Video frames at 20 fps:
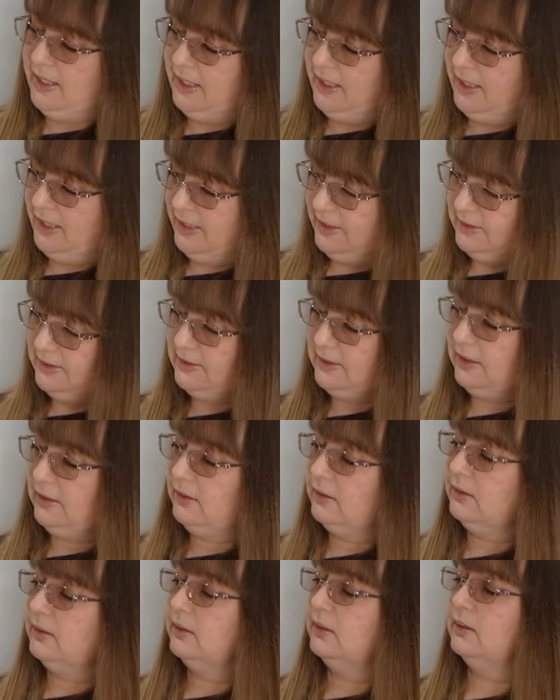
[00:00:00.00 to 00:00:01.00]
is
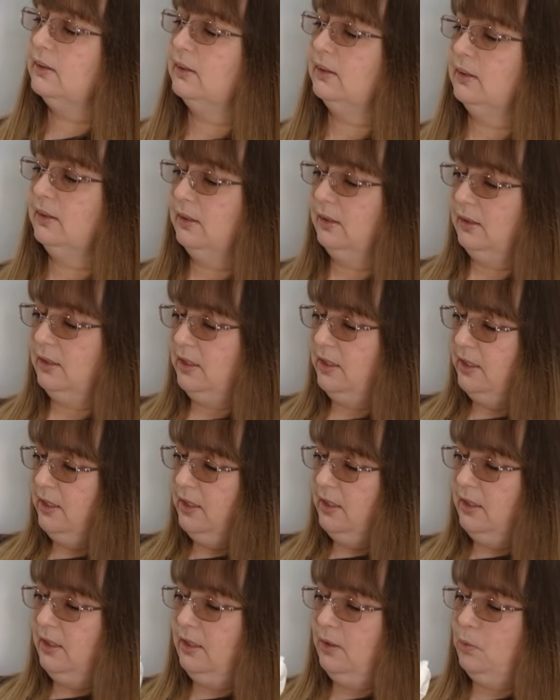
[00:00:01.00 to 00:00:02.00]

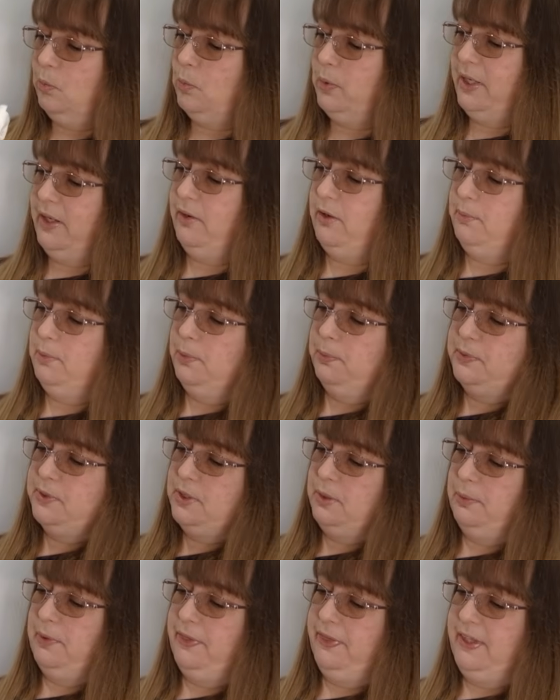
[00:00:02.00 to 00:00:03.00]
where I'm up
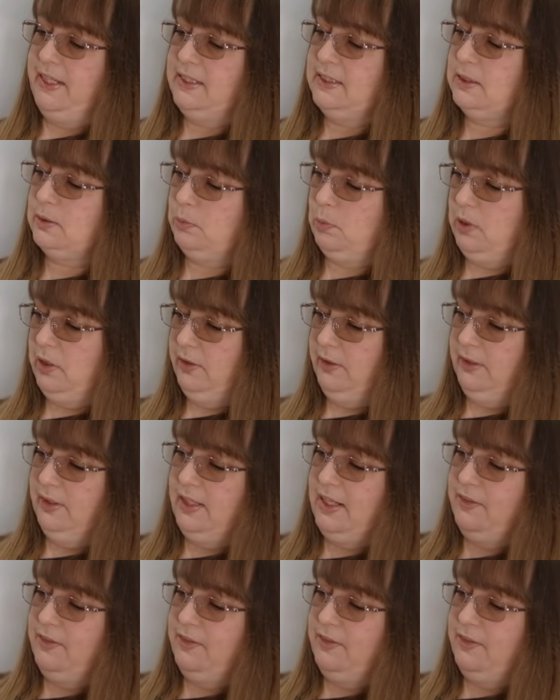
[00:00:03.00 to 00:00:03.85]
to on this one.